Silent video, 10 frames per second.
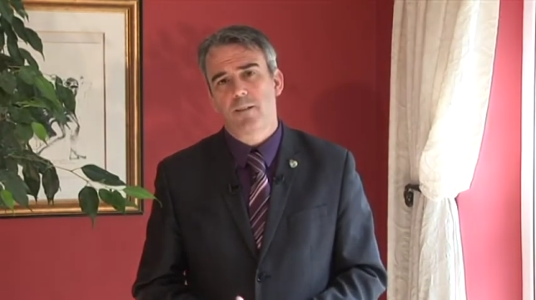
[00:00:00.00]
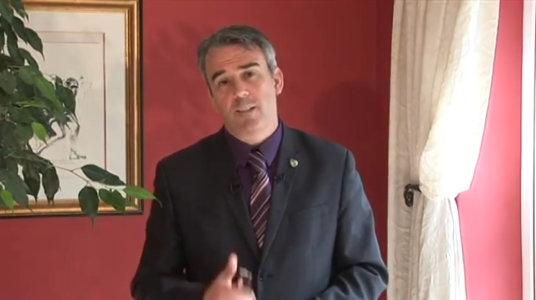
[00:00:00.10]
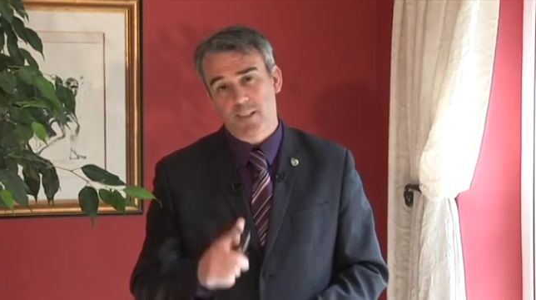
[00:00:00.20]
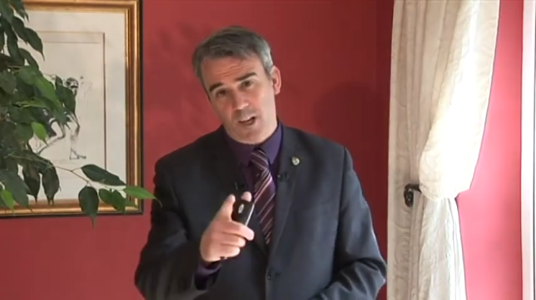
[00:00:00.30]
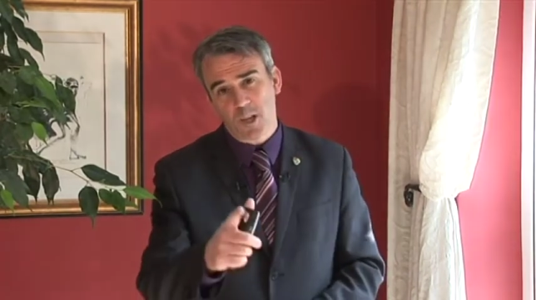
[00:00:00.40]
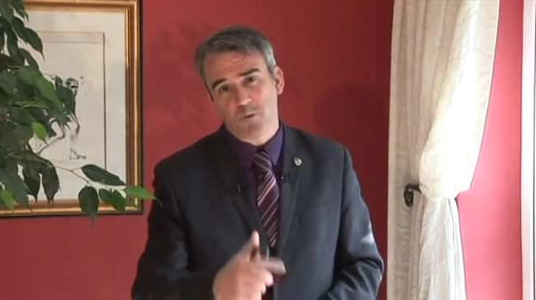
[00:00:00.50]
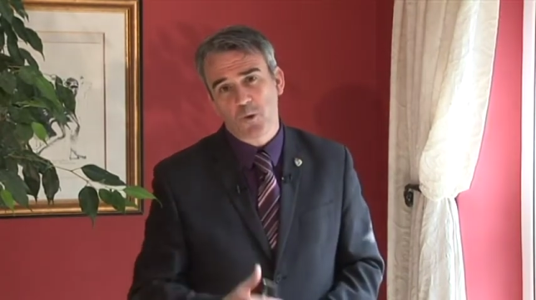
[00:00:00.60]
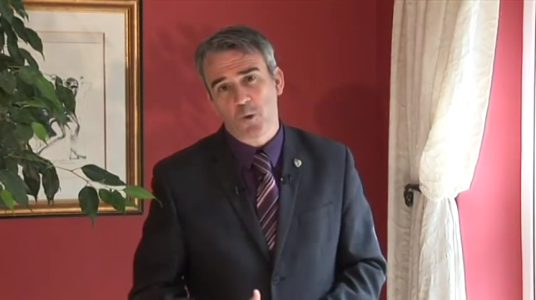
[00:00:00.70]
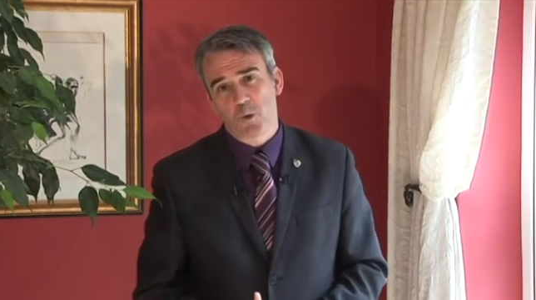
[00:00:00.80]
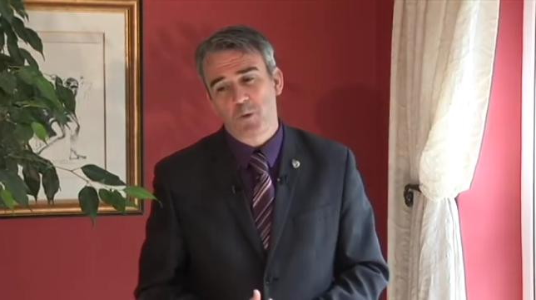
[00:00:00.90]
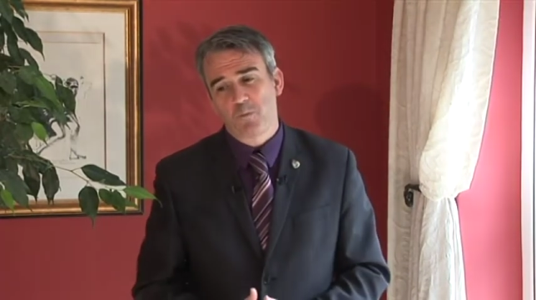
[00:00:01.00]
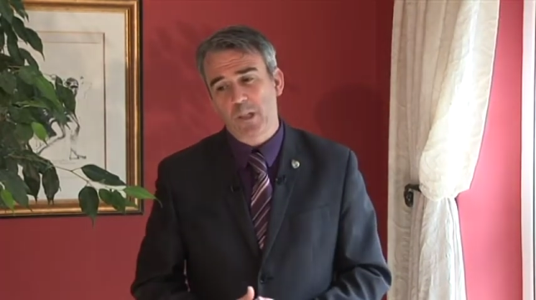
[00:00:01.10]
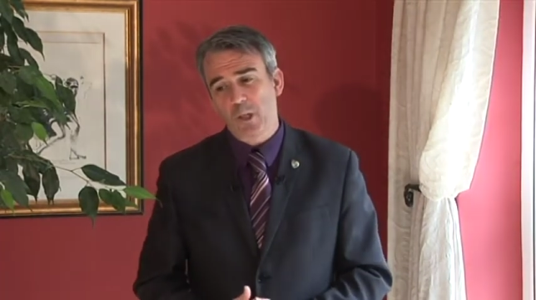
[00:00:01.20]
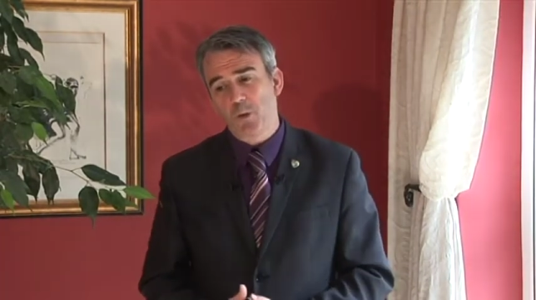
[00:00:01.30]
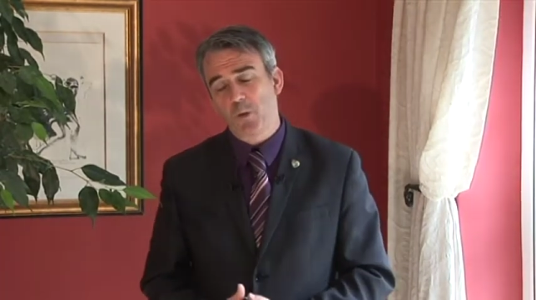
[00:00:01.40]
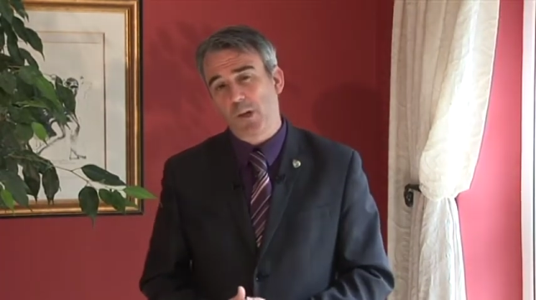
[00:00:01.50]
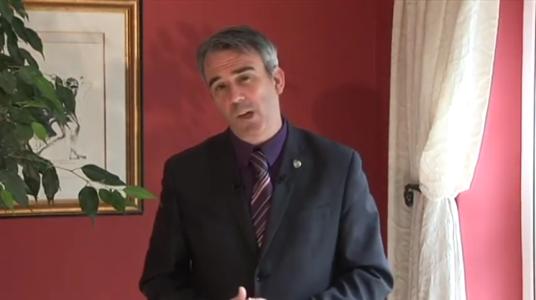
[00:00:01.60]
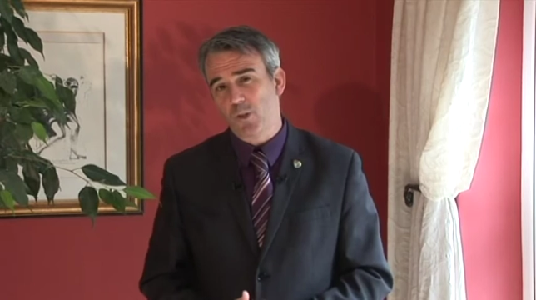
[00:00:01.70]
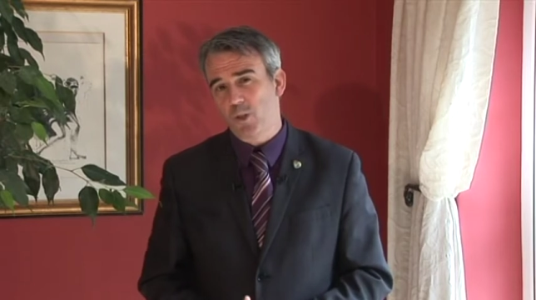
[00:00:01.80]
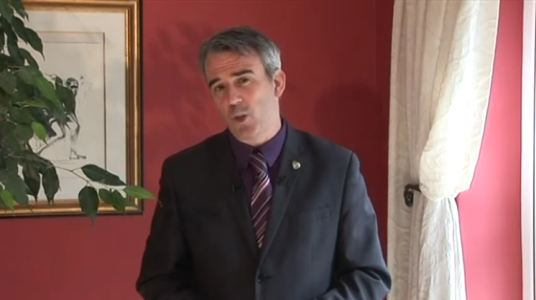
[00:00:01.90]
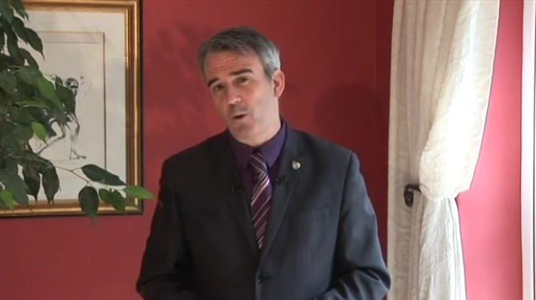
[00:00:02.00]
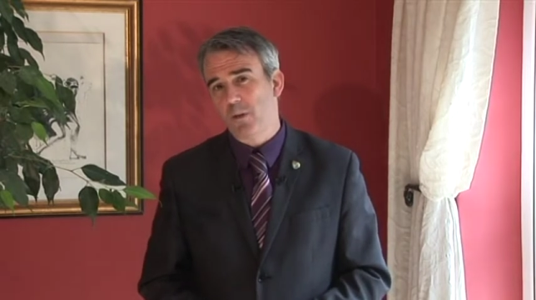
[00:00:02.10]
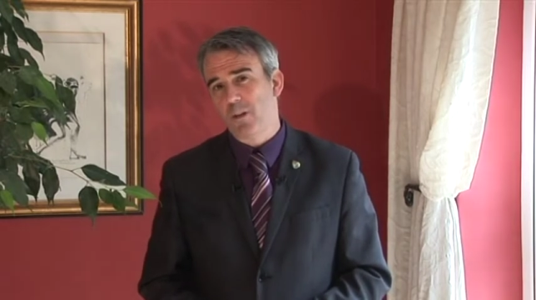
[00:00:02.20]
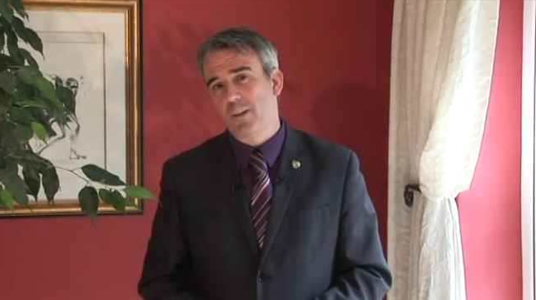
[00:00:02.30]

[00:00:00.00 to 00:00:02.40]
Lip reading: It starts, of course, by you doing a good job.